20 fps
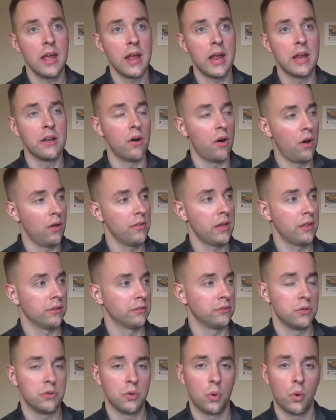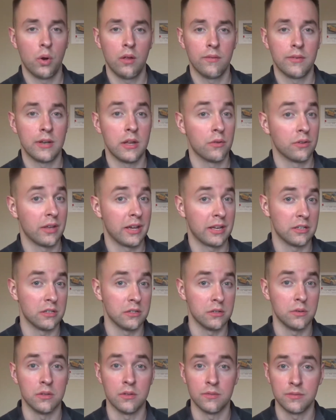in all the other tutorial videos I can
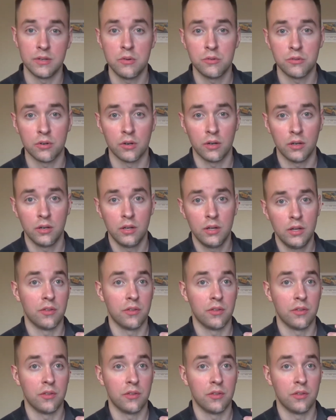do in the future.